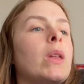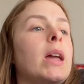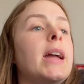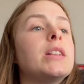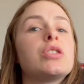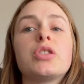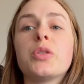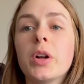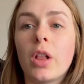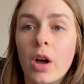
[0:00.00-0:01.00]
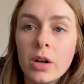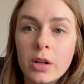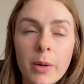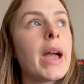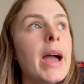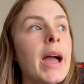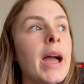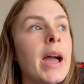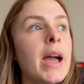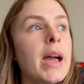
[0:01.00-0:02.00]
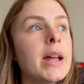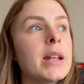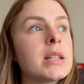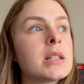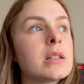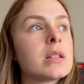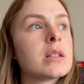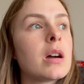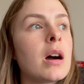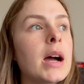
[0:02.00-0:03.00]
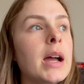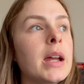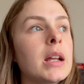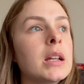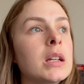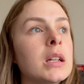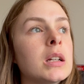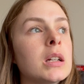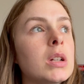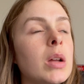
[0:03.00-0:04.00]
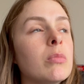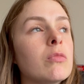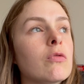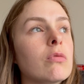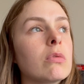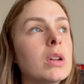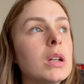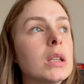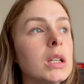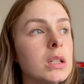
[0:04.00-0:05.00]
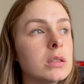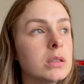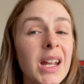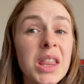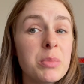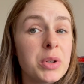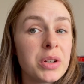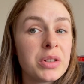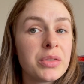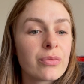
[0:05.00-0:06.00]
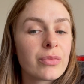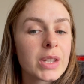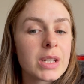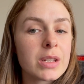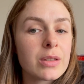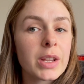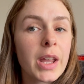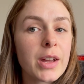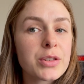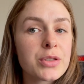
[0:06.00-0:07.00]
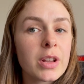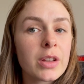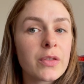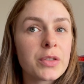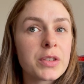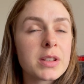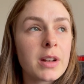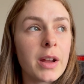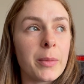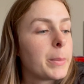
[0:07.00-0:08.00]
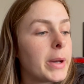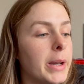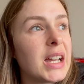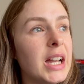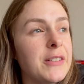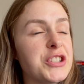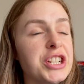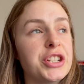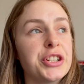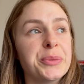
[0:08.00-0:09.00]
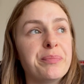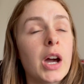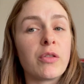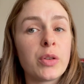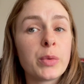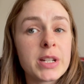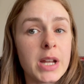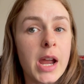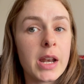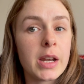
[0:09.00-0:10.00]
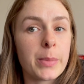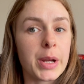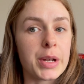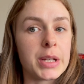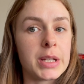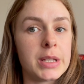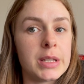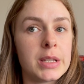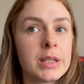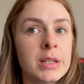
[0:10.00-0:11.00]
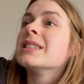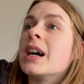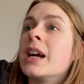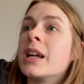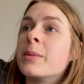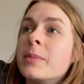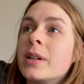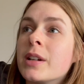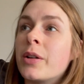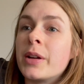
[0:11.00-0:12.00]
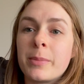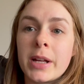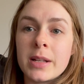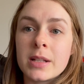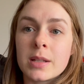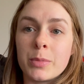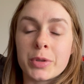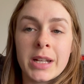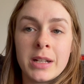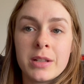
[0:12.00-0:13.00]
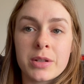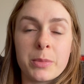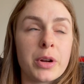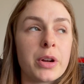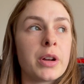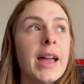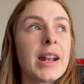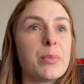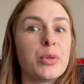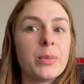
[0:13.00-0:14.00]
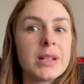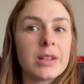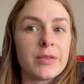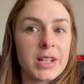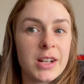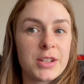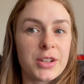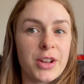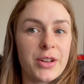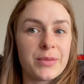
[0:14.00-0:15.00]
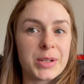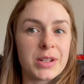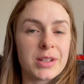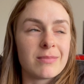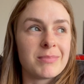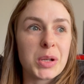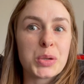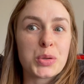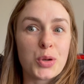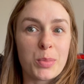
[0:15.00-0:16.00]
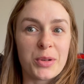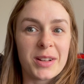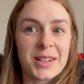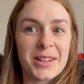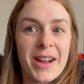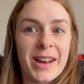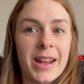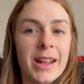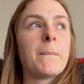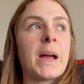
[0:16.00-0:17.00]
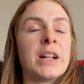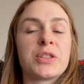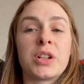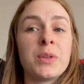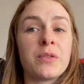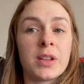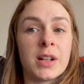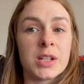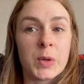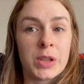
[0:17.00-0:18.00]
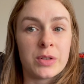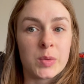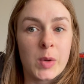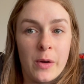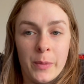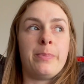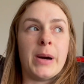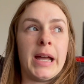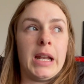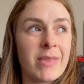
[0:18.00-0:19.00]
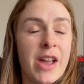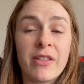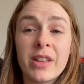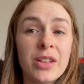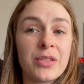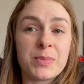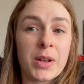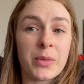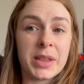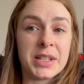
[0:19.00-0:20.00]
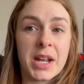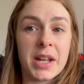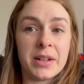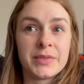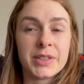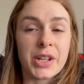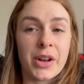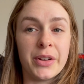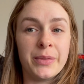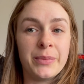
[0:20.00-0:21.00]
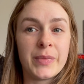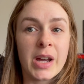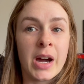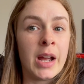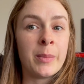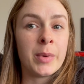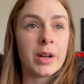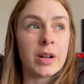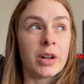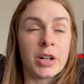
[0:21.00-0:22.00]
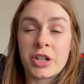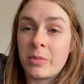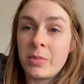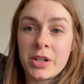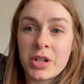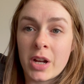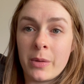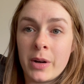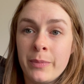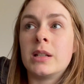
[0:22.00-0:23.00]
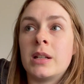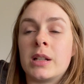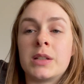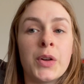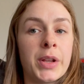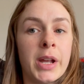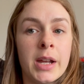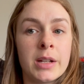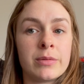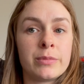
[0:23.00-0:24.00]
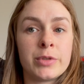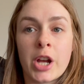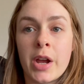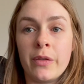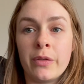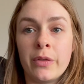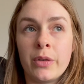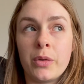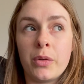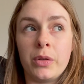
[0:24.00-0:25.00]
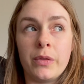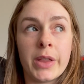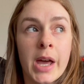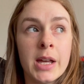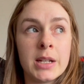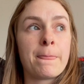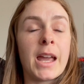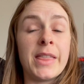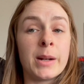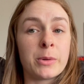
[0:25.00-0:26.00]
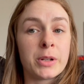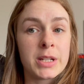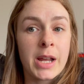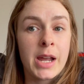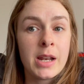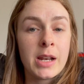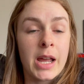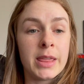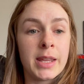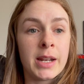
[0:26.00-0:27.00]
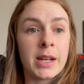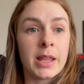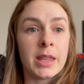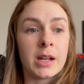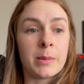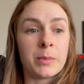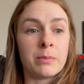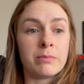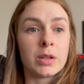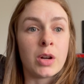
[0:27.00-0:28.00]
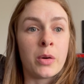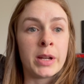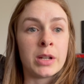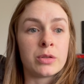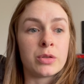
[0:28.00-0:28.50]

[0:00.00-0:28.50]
It's 2 o'clock, and I am really in the mood to sit on the couch and do nothing for the rest of the day. But I have shit to do. I really want to tan because I'm going to play some more tennis tomorrow, and I bought myself a tennis skirt, which is super exciting, and it's going to be really nice weather as well. But everything looks better with the tan. So I'm going to jump in the shower, exfoliate, shave, all of that, and then I'm going to tan, and then I think I'm going